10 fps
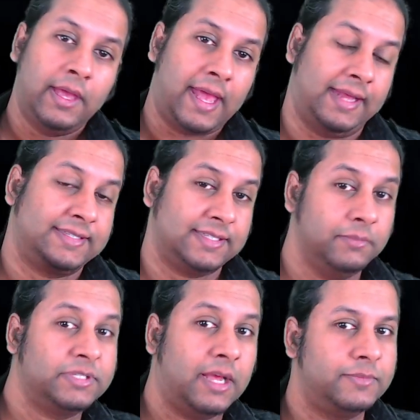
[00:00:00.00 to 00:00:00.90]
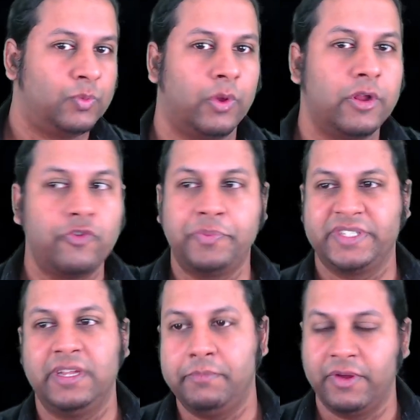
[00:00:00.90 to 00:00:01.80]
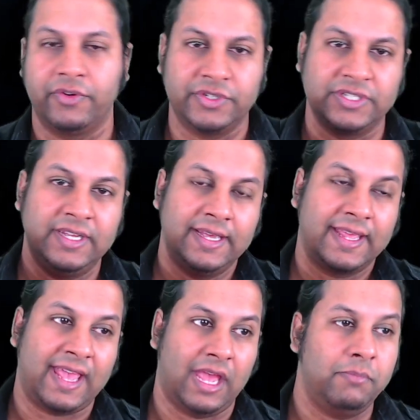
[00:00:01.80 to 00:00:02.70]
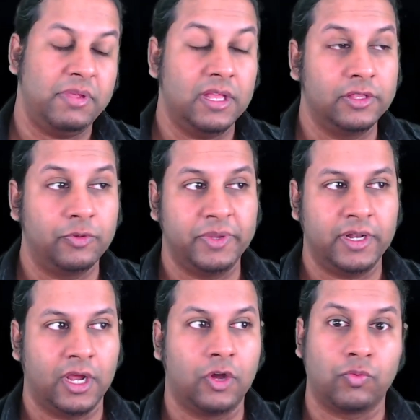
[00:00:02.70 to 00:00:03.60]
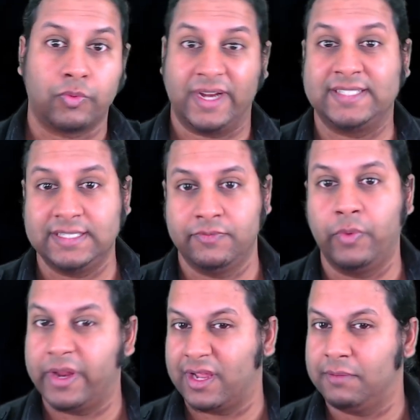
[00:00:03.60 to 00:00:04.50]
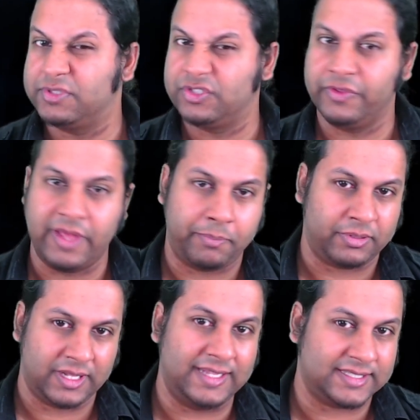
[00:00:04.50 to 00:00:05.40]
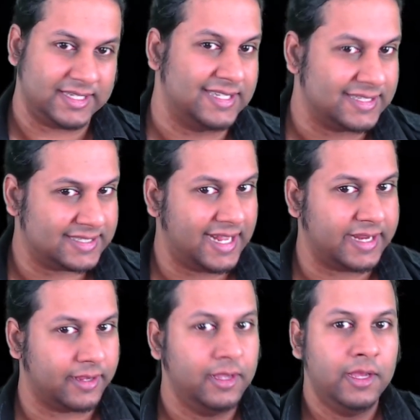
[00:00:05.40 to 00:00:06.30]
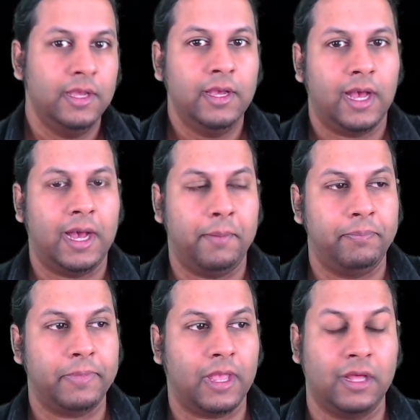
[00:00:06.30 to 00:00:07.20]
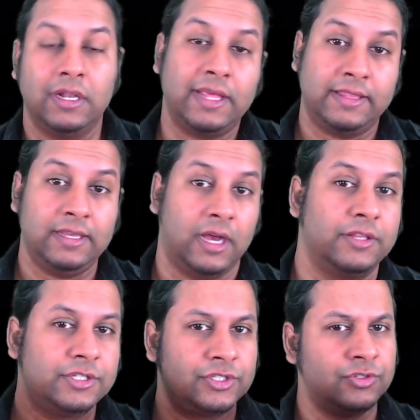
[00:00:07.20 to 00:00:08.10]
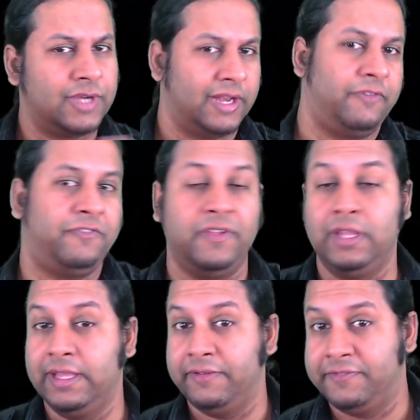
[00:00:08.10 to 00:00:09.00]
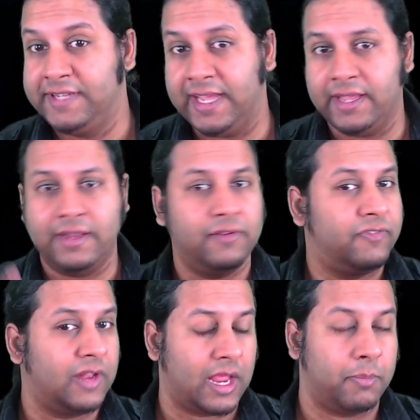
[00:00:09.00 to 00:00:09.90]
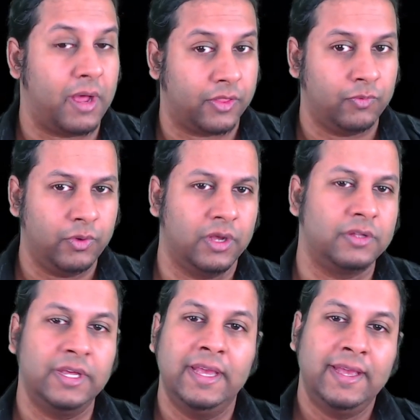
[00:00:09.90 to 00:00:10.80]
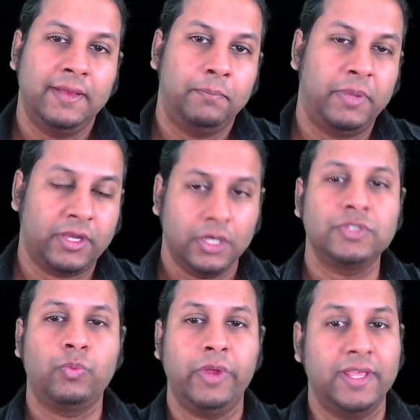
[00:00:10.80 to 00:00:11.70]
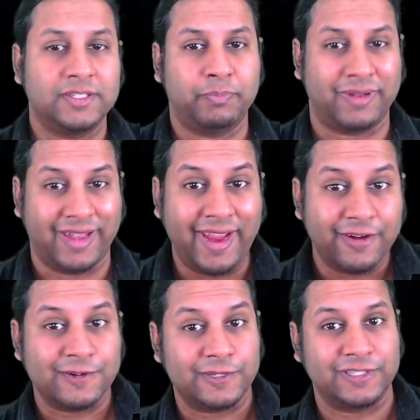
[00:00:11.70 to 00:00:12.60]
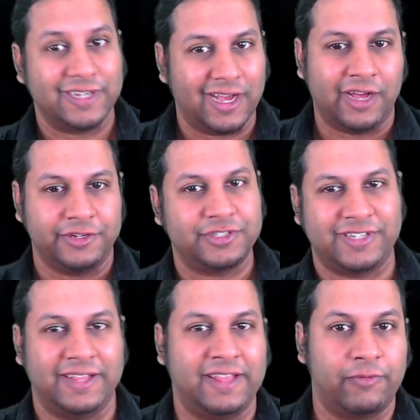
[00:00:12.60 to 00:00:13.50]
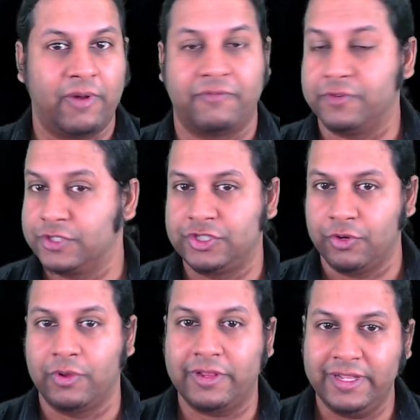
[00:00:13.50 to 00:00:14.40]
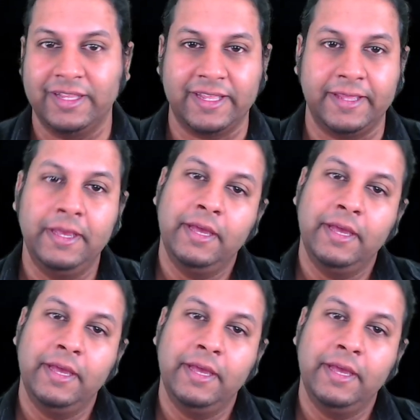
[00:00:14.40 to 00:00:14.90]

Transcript: And sometimes 100% mirrors can be a little bit aggressive when it comes to their place in the setting. Unlike the others who kind of feel lived in and feel like a part of the world, because we as players understand that reference so clearly,